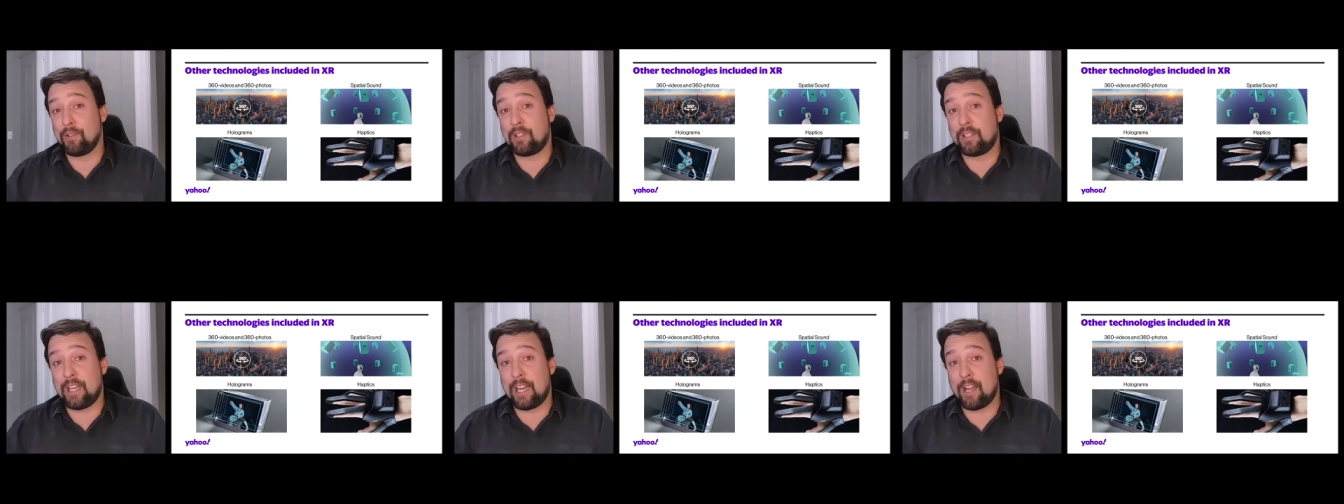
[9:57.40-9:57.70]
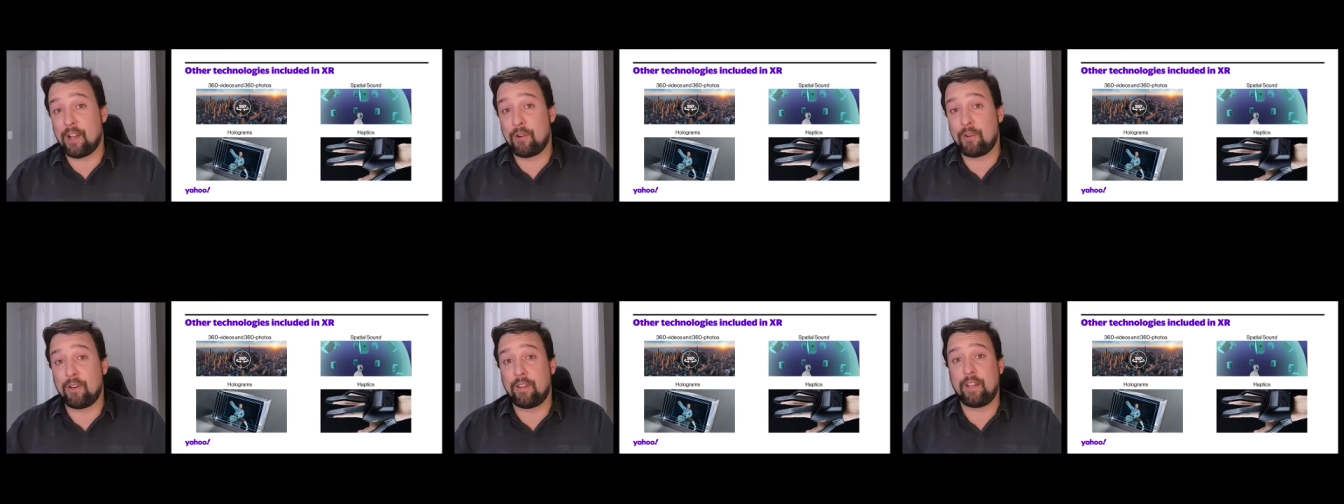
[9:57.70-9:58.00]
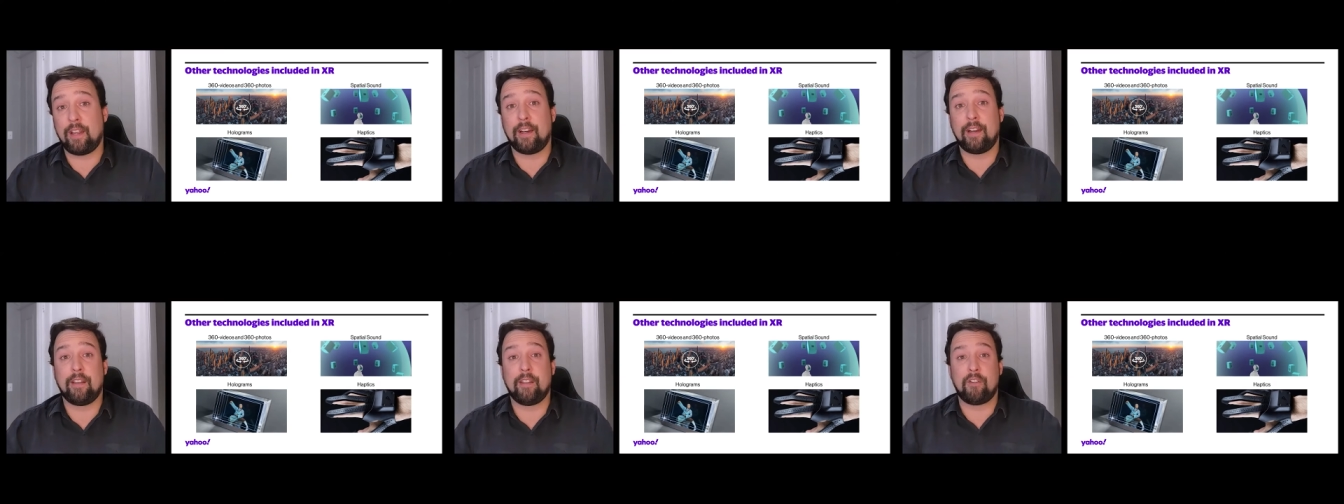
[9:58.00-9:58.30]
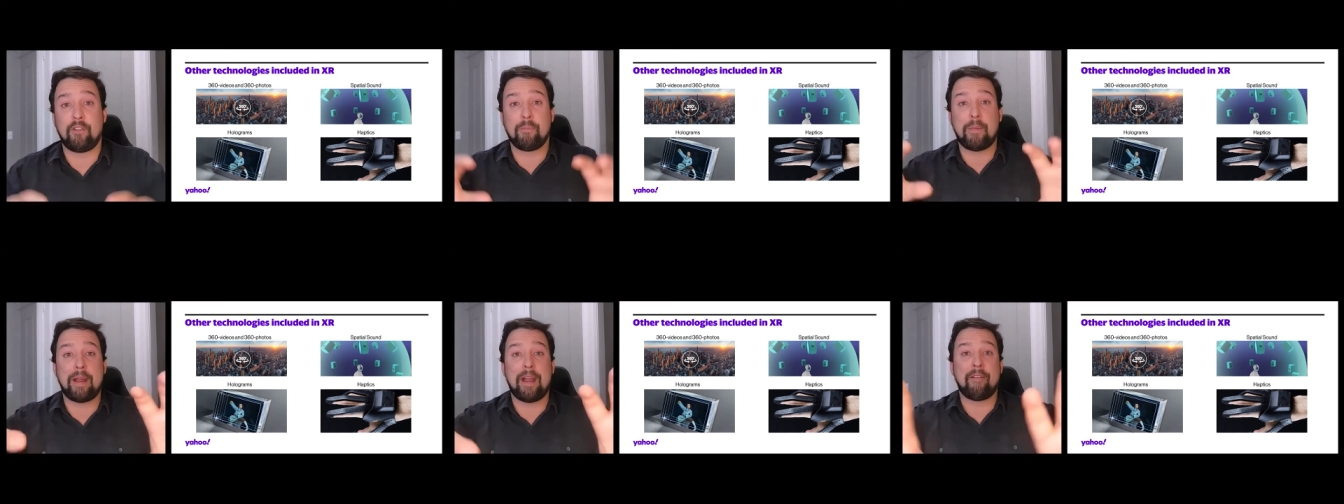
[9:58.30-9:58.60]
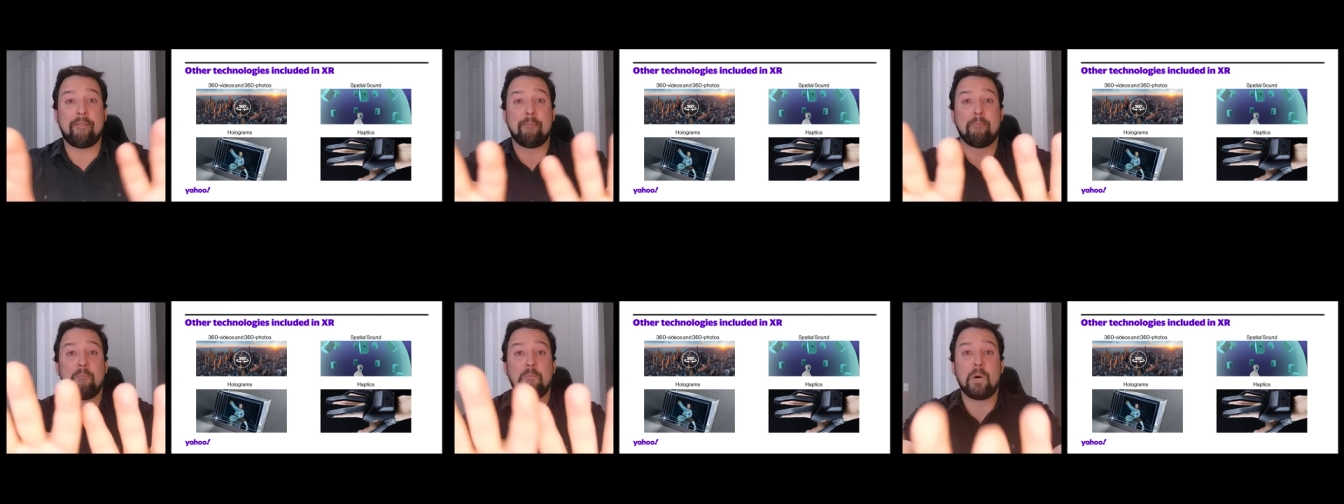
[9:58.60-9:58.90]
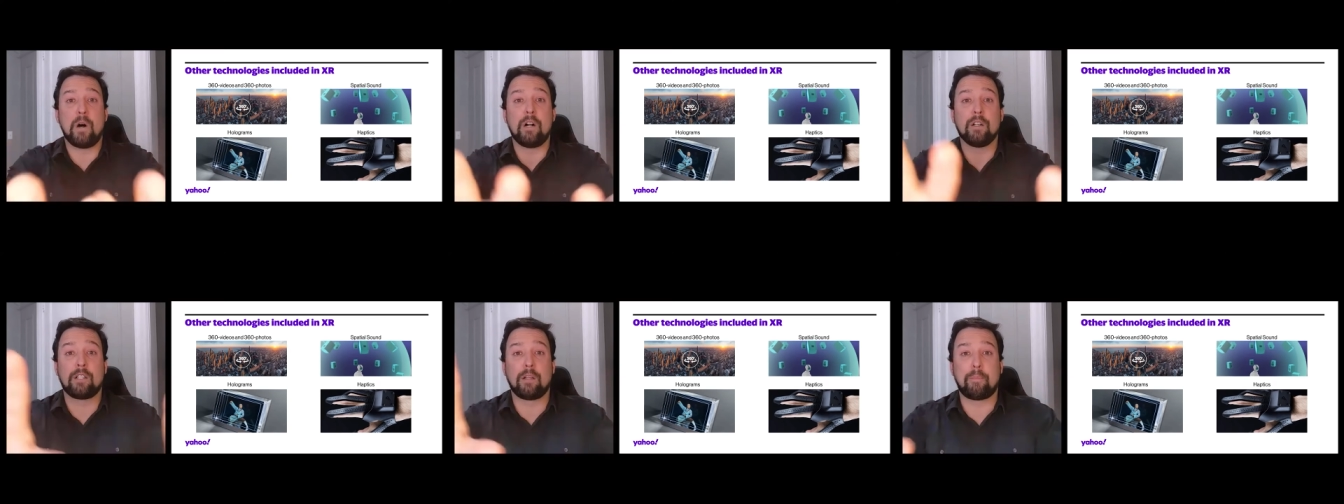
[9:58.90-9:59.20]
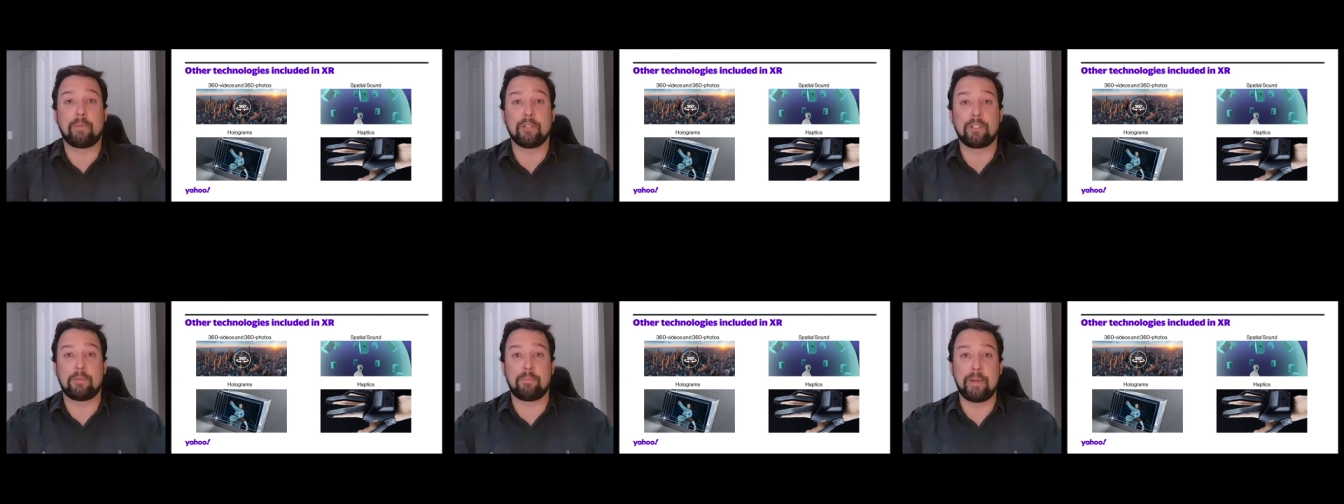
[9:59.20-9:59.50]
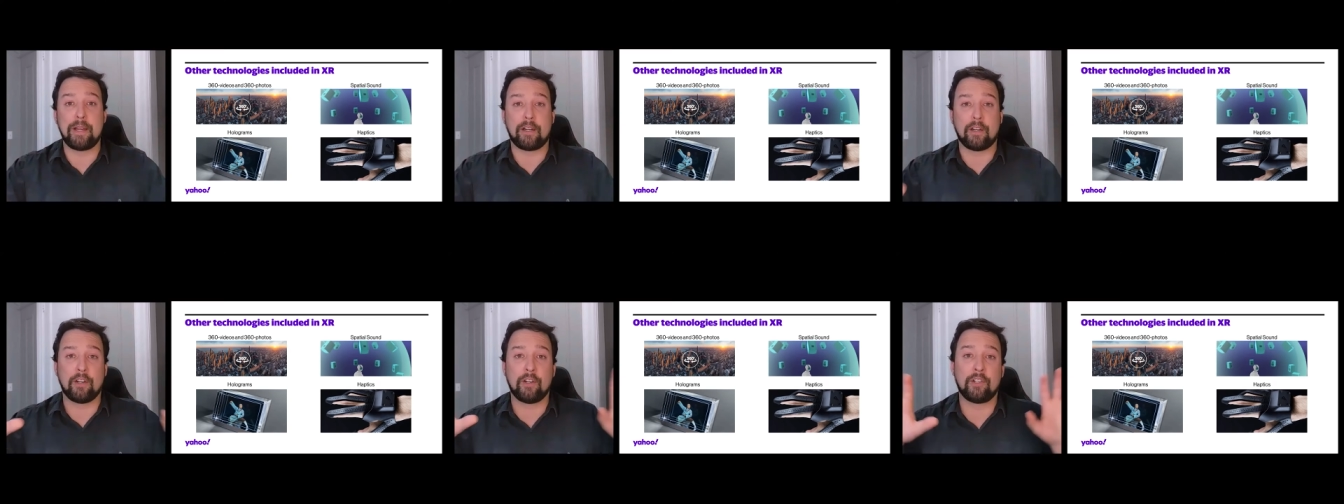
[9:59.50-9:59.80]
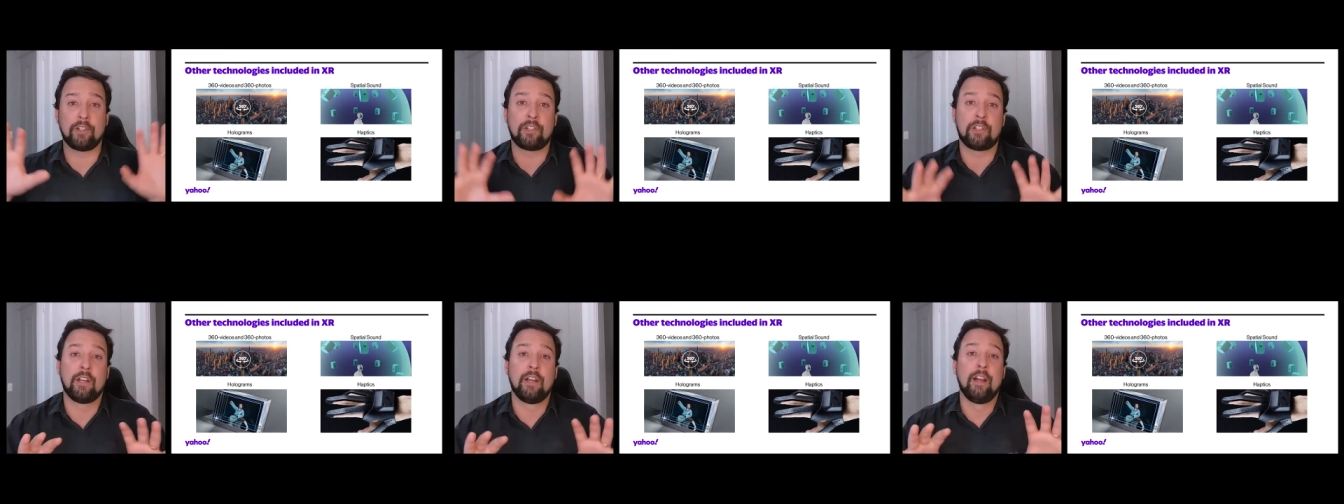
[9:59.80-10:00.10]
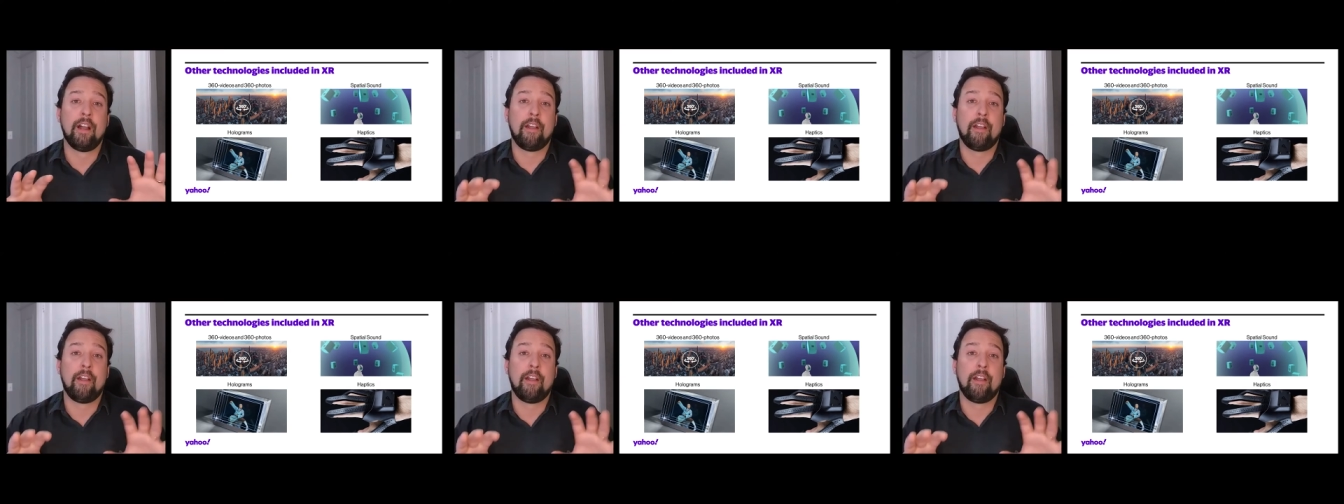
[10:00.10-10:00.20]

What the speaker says: sound, the idea that you may have multiple speakers